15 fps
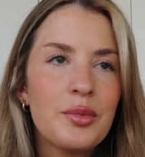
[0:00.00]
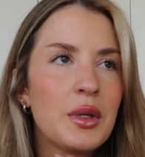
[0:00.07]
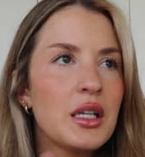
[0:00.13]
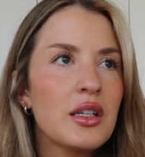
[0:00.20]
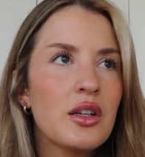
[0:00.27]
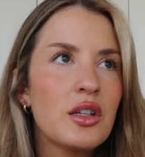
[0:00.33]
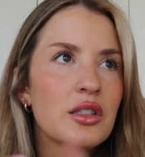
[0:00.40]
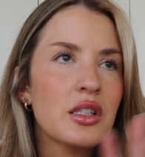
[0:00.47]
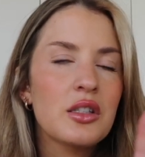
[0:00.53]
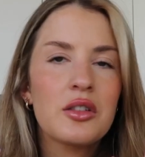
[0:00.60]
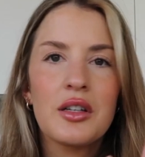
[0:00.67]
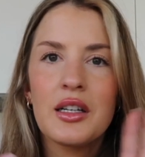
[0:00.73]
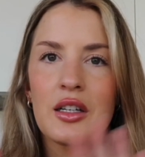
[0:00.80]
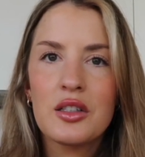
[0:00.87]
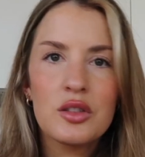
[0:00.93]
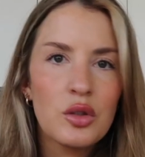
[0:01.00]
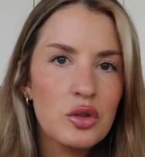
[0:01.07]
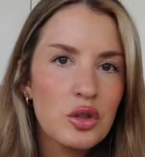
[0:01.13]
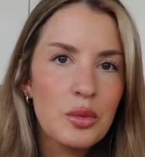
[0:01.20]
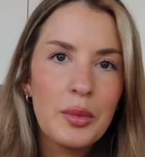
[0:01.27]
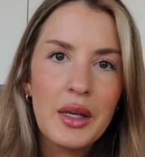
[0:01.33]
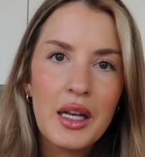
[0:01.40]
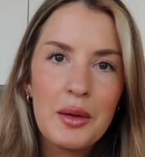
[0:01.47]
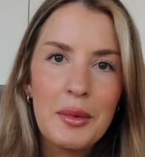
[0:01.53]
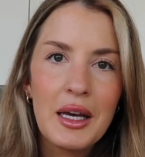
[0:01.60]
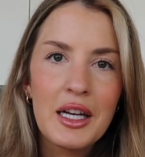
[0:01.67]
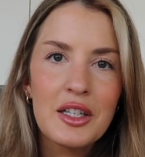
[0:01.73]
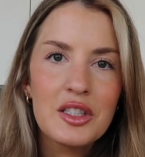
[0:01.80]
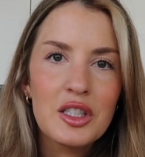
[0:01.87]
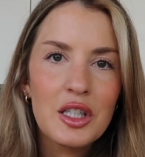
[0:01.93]
being a content creator, social media
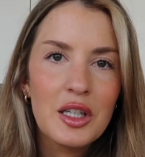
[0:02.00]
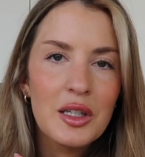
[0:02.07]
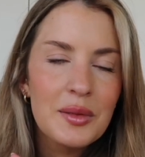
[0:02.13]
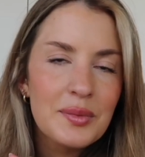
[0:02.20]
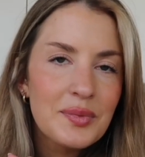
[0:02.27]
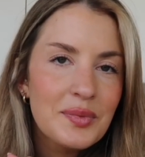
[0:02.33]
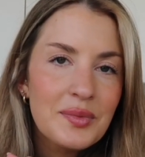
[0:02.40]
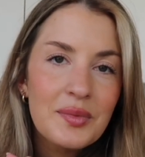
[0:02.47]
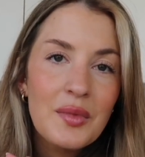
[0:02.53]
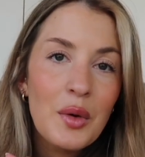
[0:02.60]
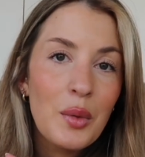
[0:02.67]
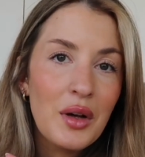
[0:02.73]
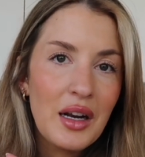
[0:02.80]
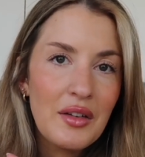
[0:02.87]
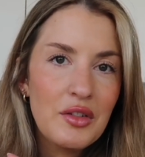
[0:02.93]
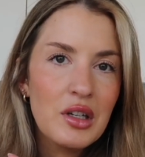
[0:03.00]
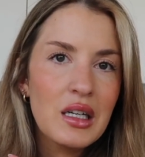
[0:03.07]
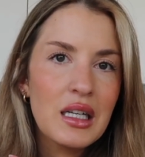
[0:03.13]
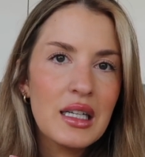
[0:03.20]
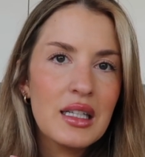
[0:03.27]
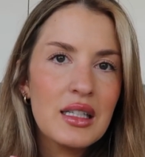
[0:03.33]
manager, whatever it